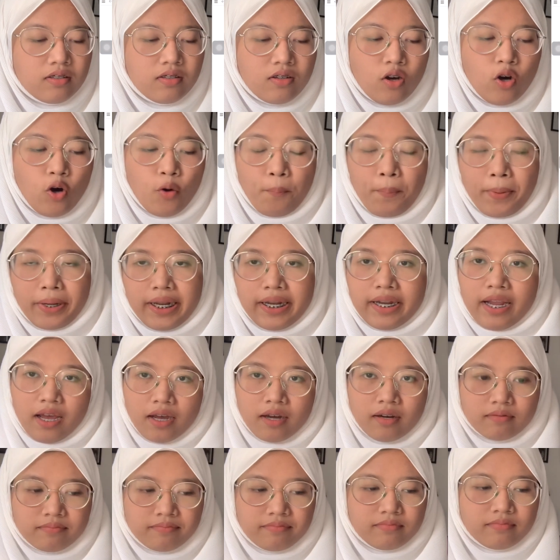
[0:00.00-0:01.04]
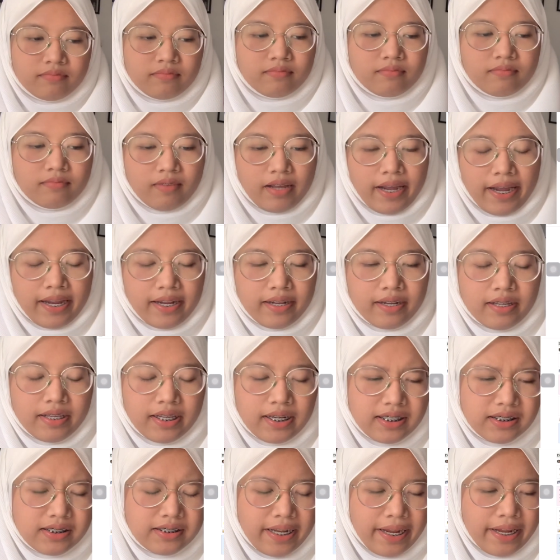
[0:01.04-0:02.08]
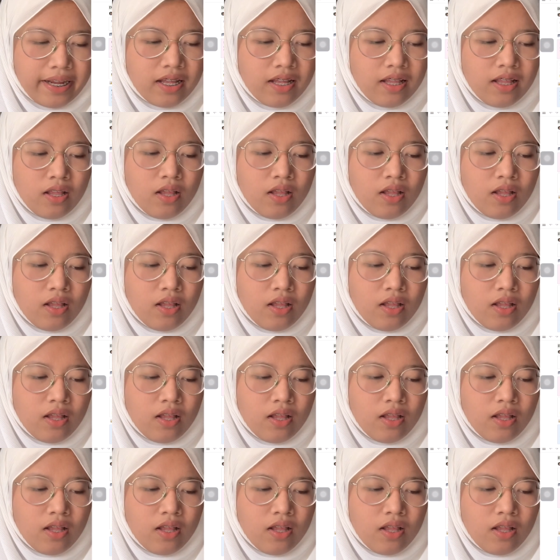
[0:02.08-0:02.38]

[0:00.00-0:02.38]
open it up, and here's like